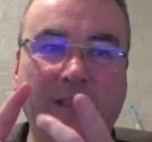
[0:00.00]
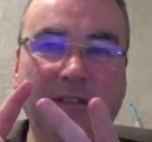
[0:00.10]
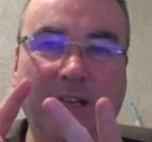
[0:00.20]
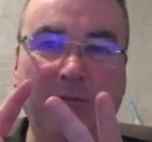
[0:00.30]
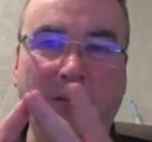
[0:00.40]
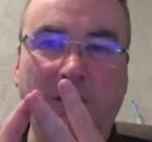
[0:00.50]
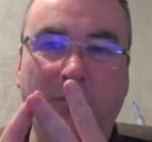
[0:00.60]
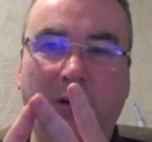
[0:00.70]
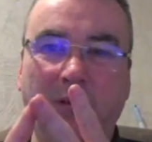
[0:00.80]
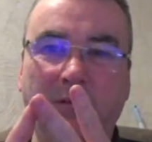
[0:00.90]
aqua,
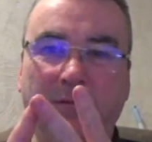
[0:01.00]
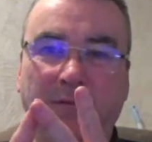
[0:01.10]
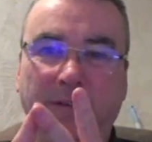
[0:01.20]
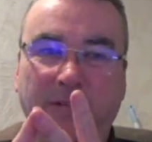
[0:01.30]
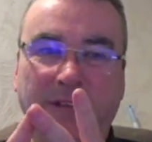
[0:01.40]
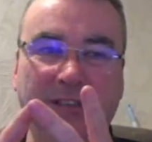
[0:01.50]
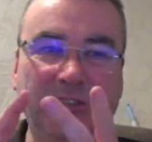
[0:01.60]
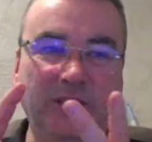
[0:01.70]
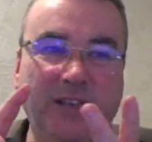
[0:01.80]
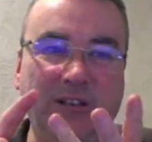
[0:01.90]
1 50-inch
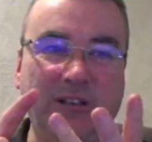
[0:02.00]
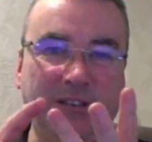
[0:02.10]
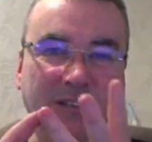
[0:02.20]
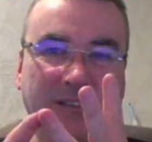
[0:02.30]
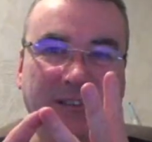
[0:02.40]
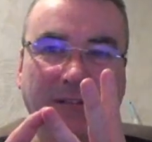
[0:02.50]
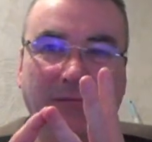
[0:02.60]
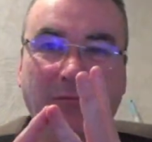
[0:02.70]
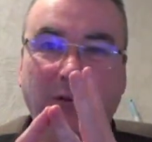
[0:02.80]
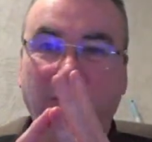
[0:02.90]
JRC Stealth,
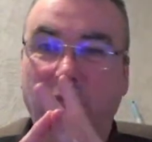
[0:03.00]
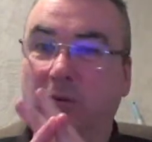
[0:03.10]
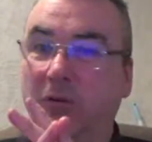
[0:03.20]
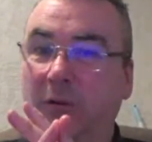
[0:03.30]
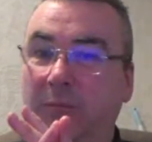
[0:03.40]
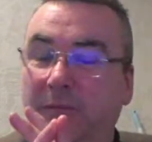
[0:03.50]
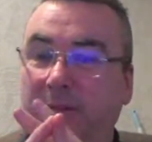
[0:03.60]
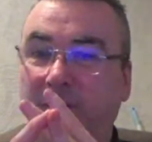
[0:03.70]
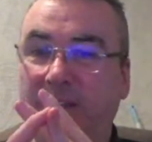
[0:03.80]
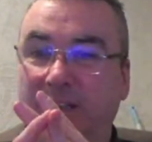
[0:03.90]
1 Corum
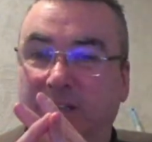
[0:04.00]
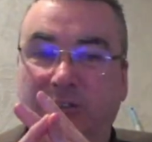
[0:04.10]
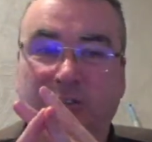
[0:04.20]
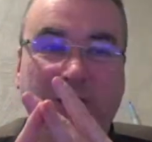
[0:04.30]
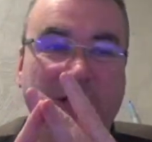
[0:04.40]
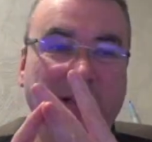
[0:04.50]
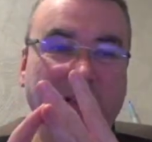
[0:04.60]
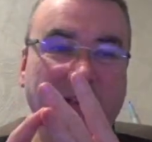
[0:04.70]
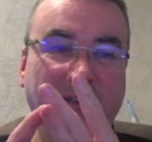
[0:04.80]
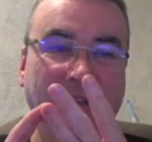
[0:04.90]
50-inch.
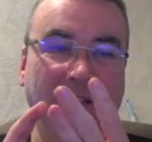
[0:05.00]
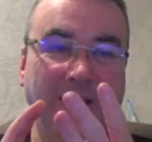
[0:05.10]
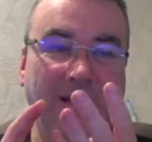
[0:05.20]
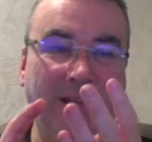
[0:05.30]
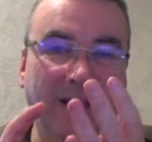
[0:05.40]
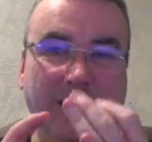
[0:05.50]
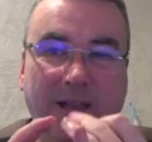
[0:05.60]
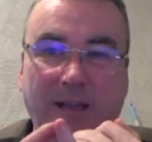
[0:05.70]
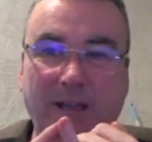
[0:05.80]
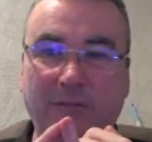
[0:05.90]

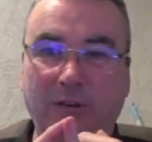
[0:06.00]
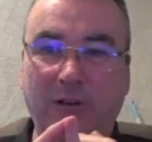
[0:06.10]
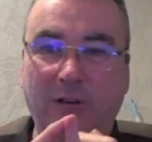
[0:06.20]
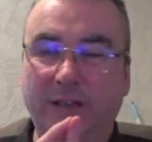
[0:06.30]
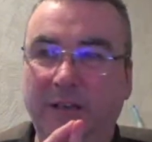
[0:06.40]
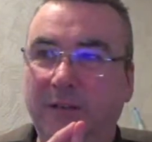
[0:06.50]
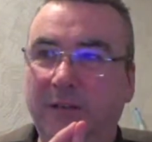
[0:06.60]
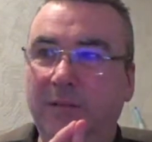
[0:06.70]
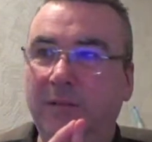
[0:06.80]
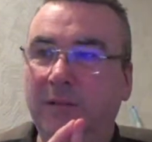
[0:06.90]
I've got a
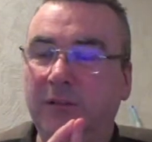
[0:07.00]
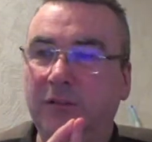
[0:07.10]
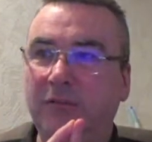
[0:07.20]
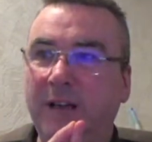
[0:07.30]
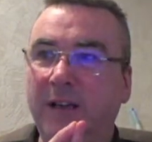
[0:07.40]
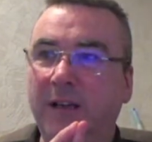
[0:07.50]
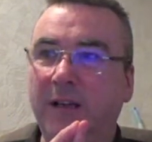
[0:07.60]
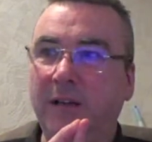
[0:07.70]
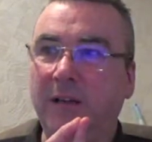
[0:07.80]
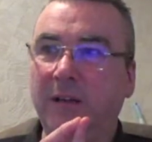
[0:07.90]
Tracker
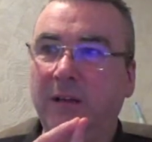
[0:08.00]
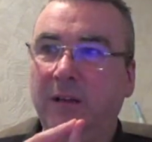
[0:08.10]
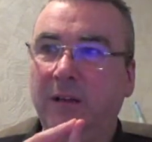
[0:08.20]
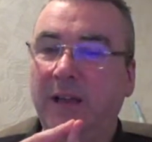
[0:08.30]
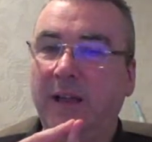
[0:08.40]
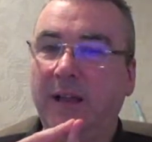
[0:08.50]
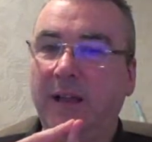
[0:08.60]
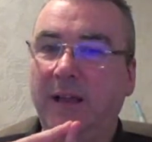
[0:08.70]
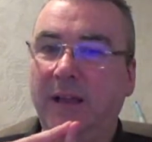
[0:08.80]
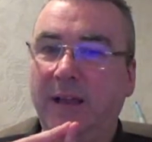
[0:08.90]

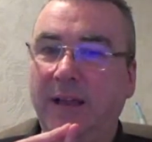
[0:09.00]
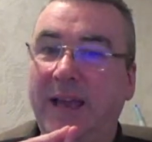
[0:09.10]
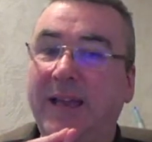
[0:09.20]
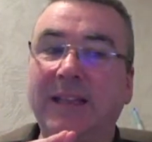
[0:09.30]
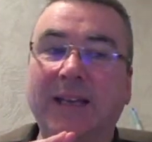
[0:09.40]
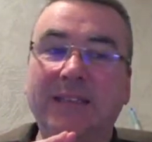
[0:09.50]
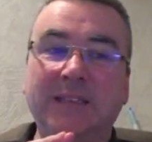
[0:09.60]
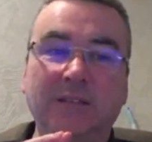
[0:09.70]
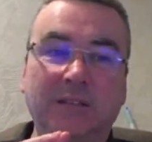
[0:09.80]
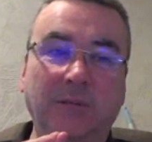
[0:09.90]
A-Light.
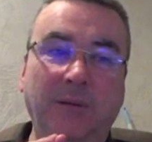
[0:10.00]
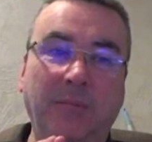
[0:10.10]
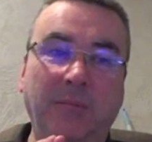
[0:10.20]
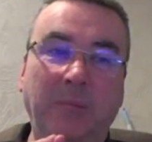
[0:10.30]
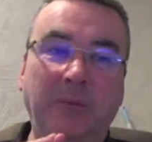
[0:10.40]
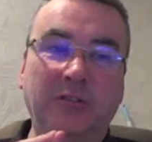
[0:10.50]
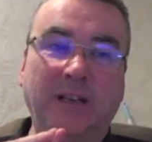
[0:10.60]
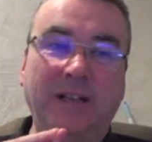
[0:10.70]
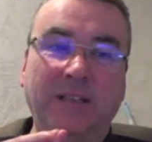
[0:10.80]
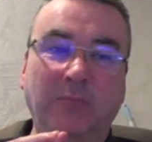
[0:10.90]
Do you remember
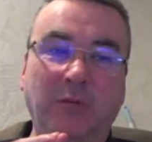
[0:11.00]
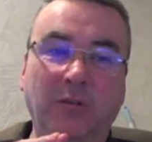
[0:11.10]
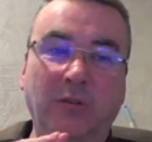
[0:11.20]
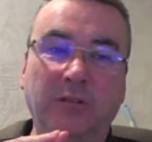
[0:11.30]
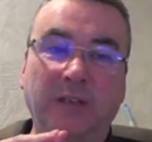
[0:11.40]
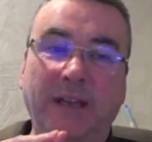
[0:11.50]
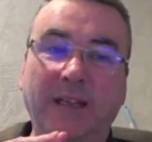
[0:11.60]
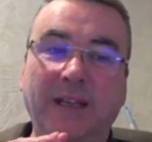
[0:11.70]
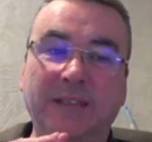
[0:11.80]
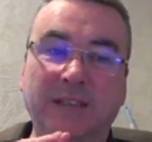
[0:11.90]
Tracker did one called an A-Light,